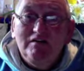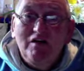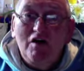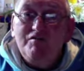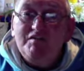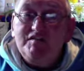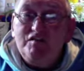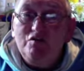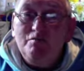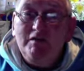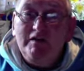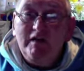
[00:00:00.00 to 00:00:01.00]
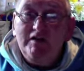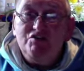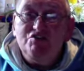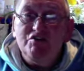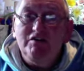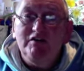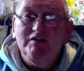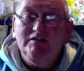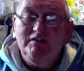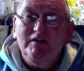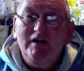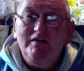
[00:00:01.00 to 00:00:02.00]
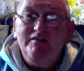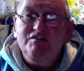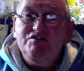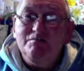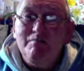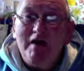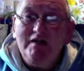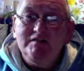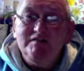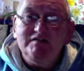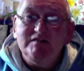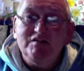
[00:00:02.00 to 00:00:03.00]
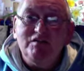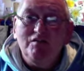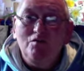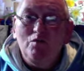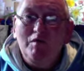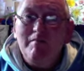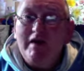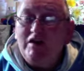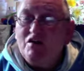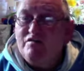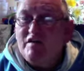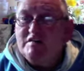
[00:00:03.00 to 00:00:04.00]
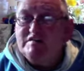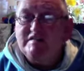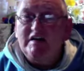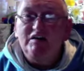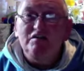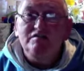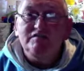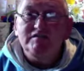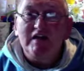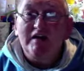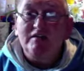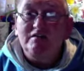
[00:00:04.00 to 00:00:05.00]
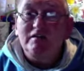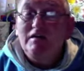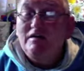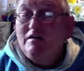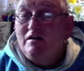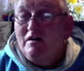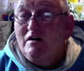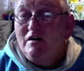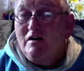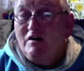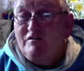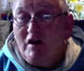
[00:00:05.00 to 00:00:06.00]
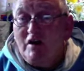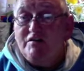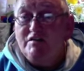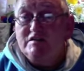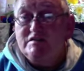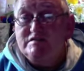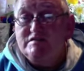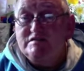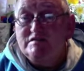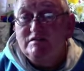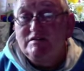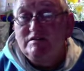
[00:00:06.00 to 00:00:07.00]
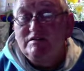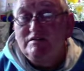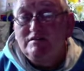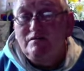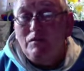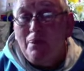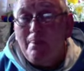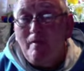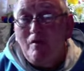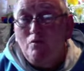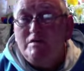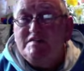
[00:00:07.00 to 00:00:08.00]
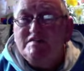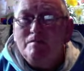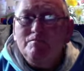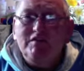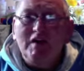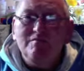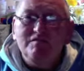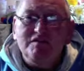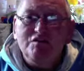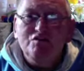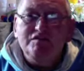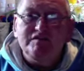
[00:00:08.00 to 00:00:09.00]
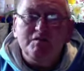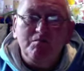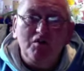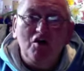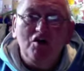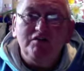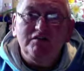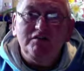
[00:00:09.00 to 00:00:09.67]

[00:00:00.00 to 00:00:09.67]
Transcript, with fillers: of his human nature, and the demands that we make of ourselves and of others, we sometimes lose the plot.